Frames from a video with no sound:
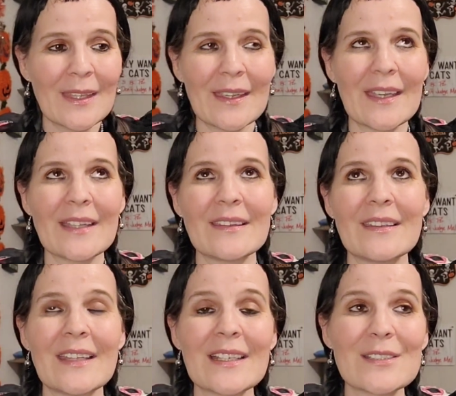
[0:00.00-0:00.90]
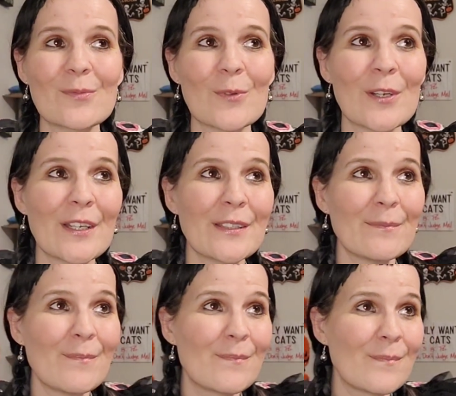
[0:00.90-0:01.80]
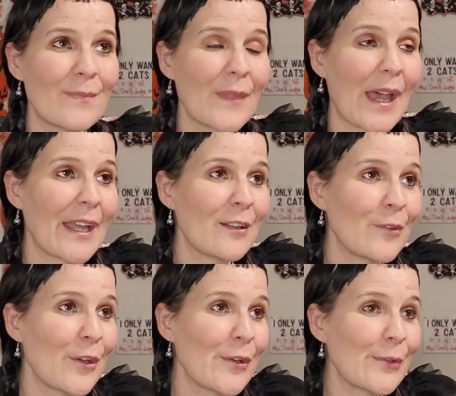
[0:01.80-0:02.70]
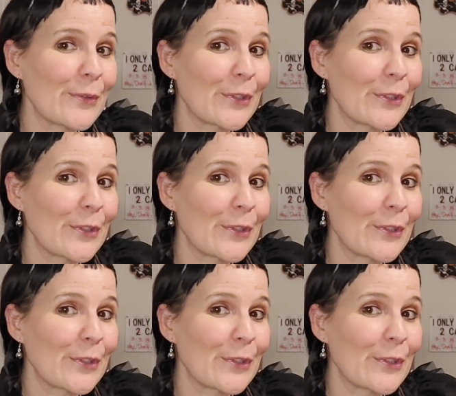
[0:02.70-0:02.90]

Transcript: And the next one, I don't know,